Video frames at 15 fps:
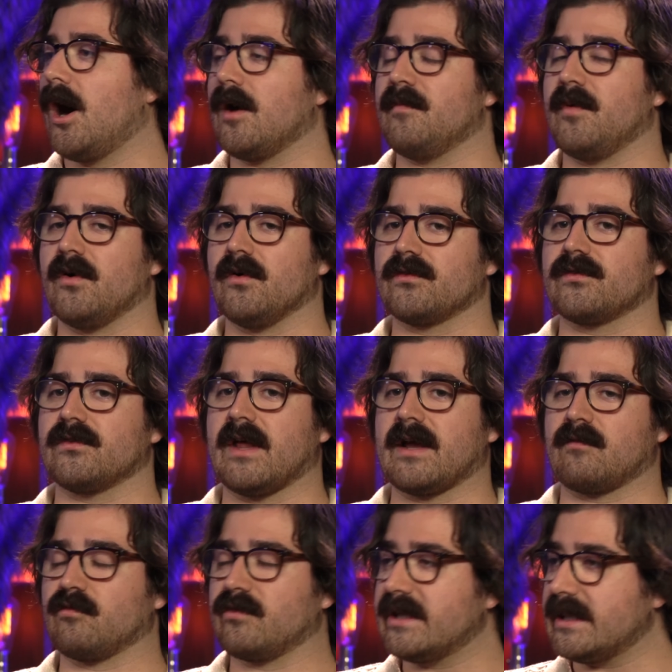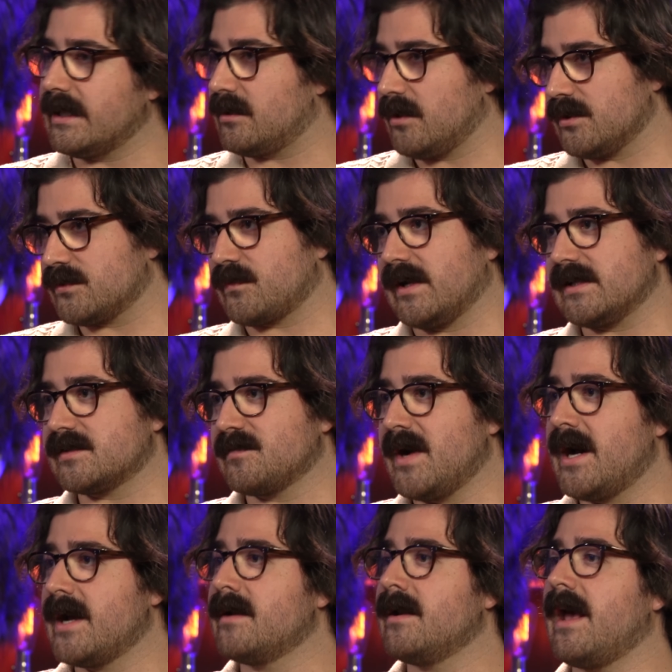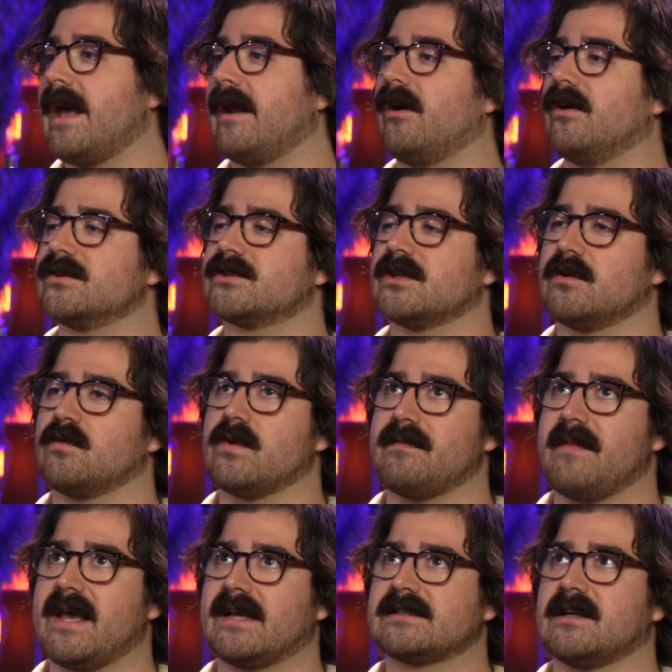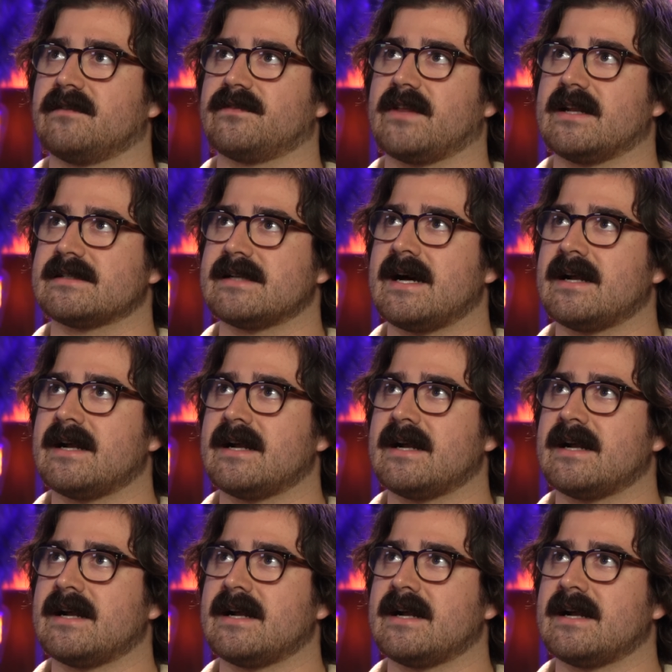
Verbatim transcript: are both like really close friends of mine. And also we make stuff that is